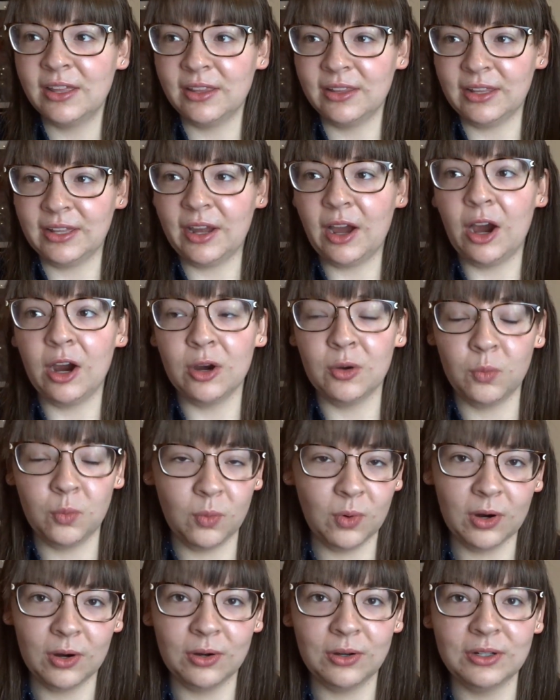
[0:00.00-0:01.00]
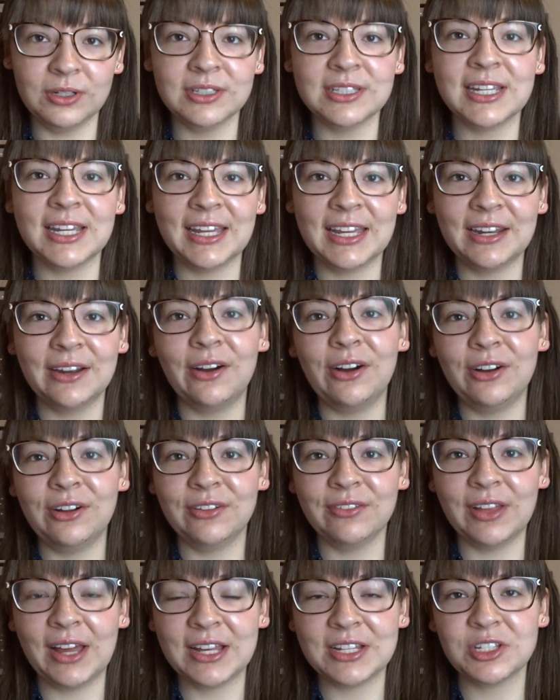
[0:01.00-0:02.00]
like our world and all
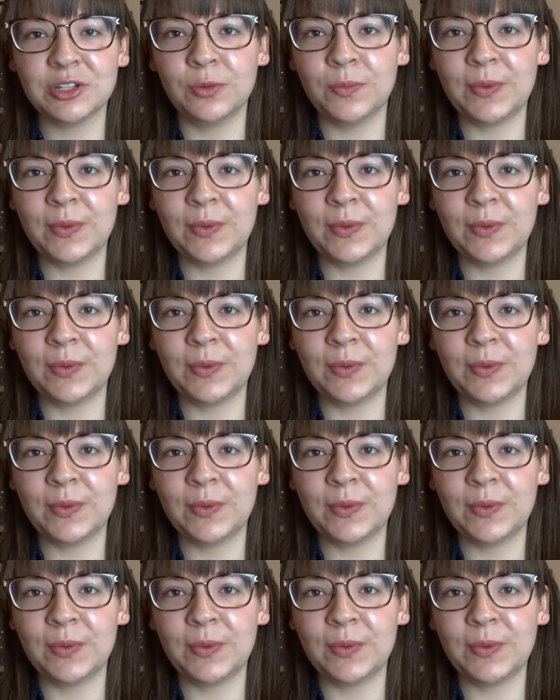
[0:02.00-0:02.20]
of that. So